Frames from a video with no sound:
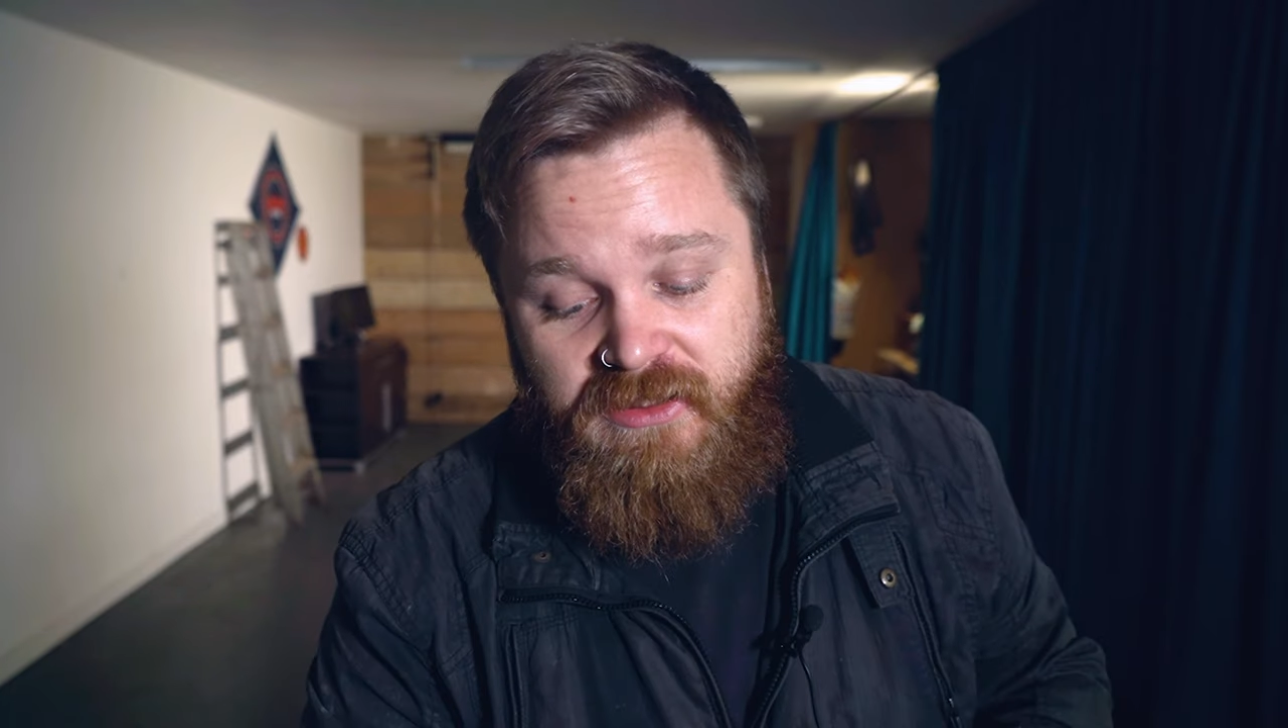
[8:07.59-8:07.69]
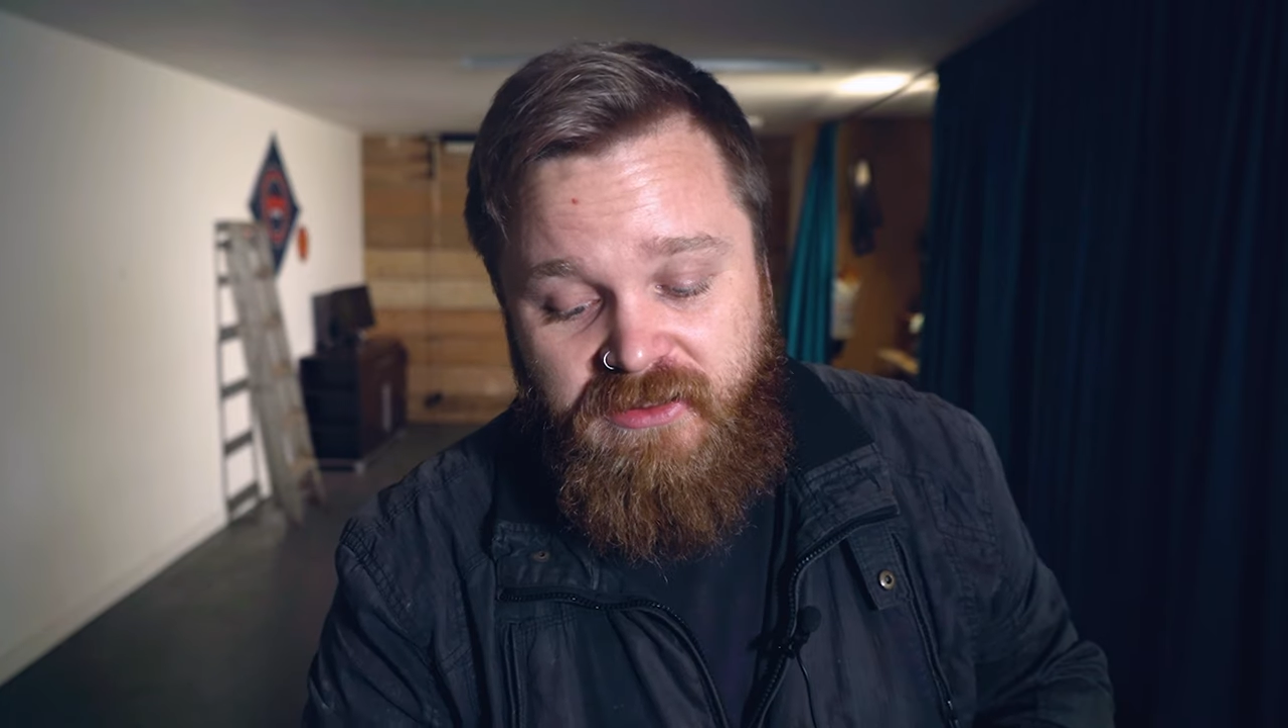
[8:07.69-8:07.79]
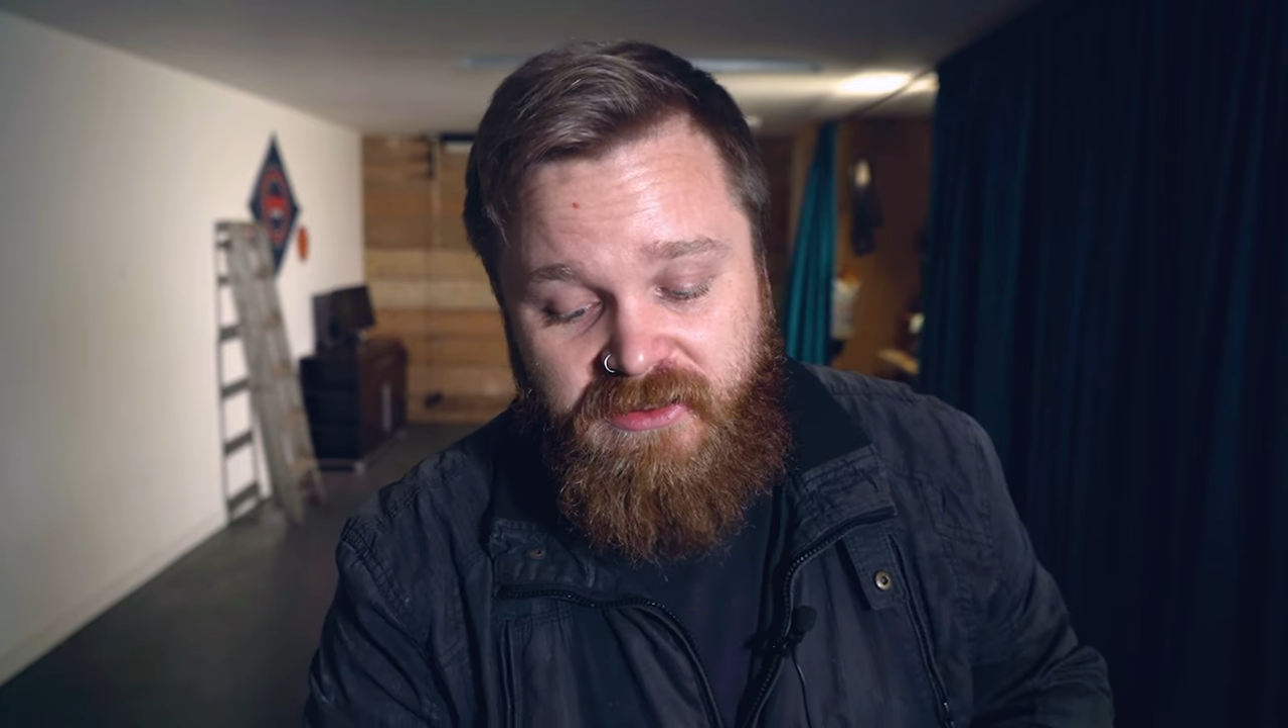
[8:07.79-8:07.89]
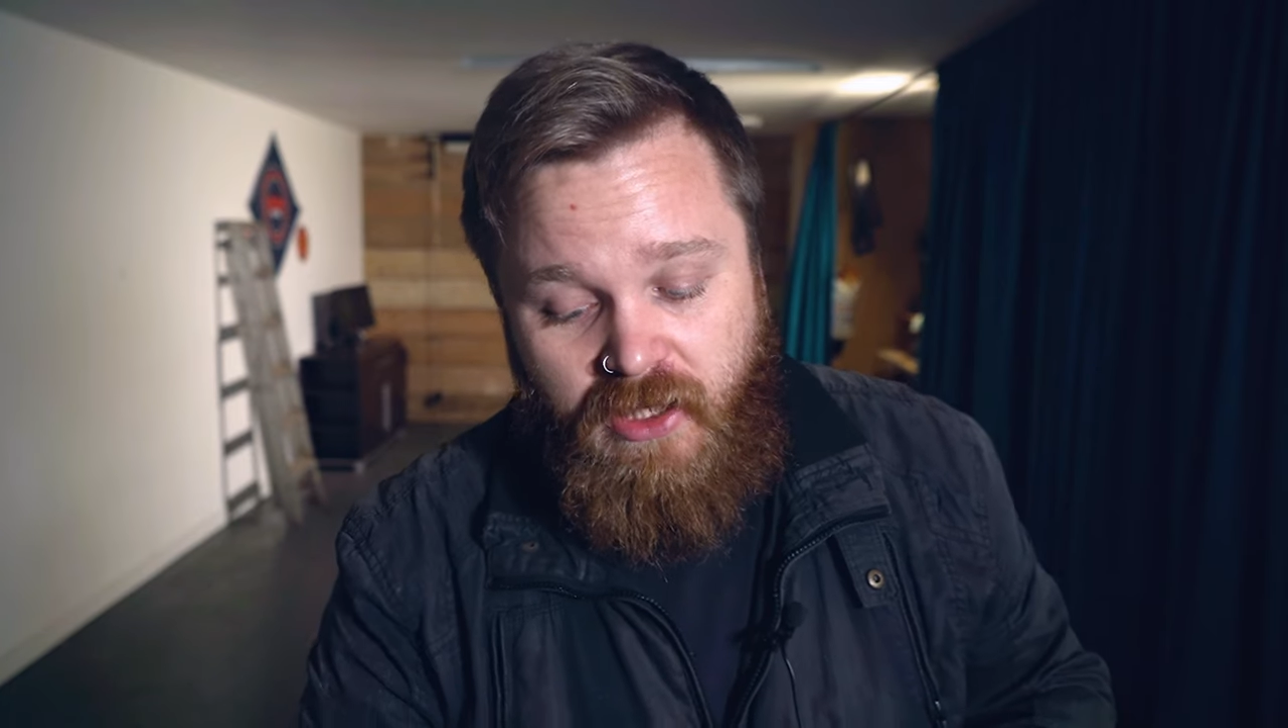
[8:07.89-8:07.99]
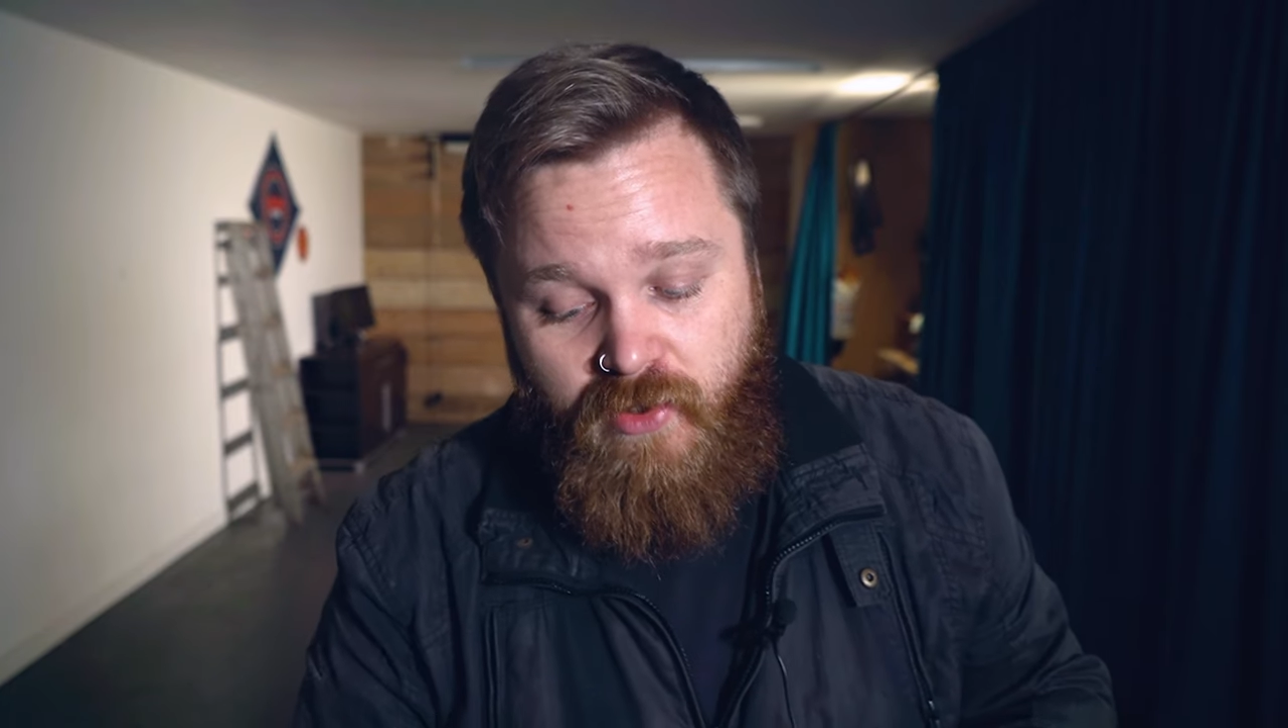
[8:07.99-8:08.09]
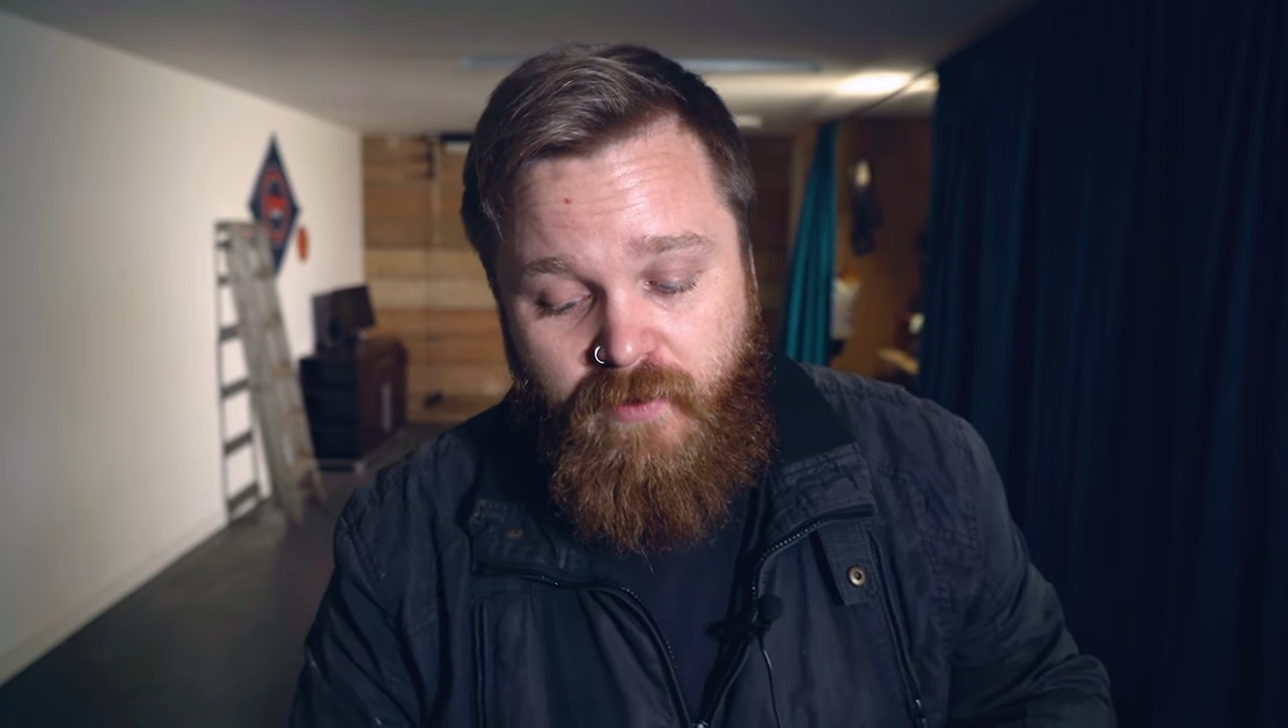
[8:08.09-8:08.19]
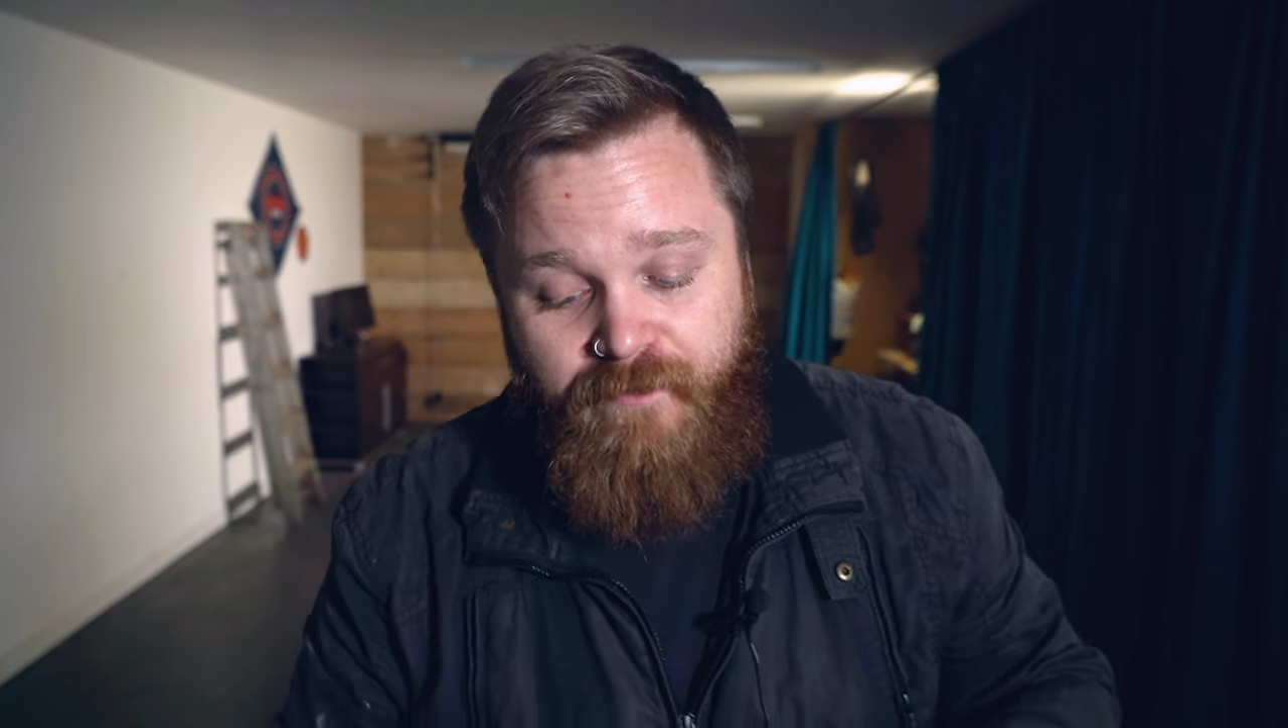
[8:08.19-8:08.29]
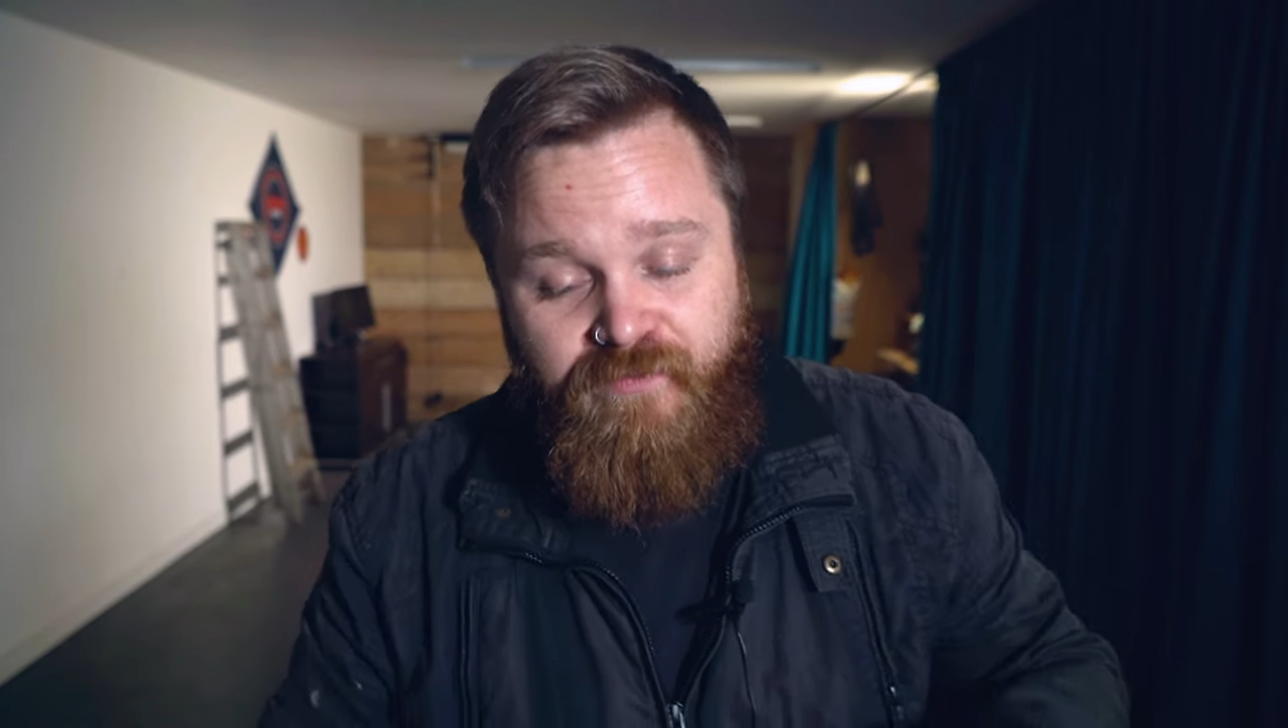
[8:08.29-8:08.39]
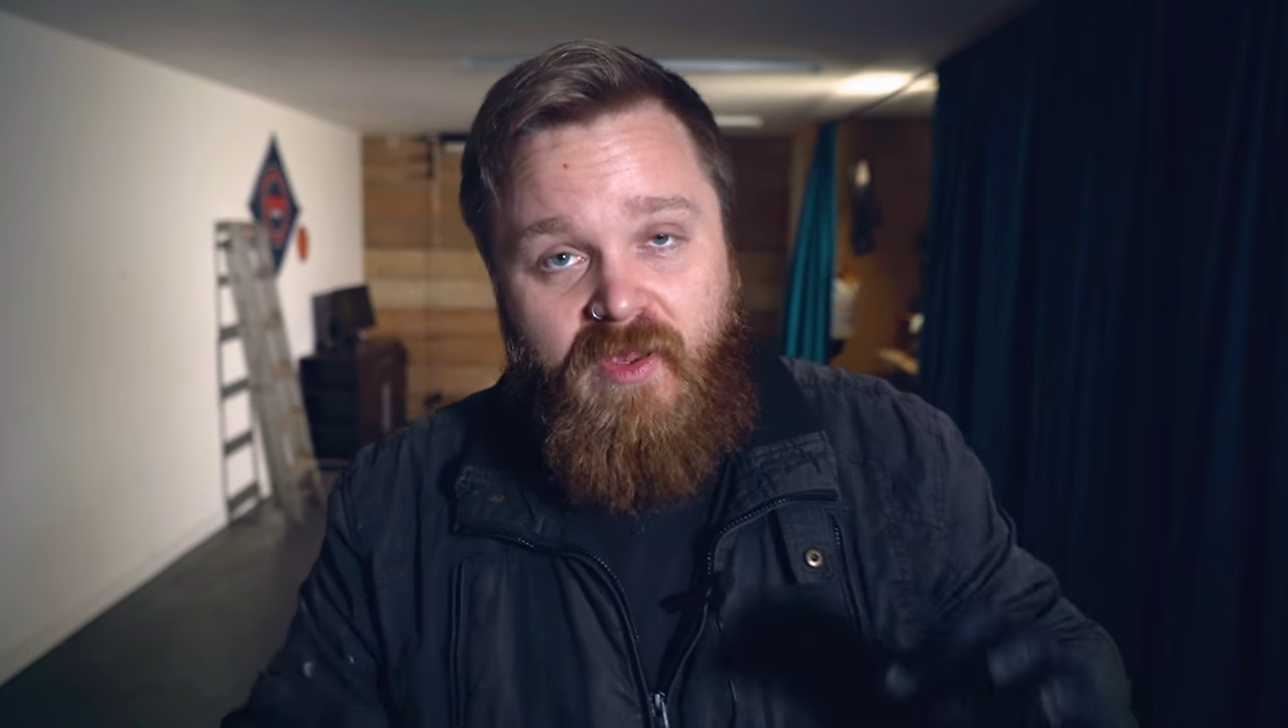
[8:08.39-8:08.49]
So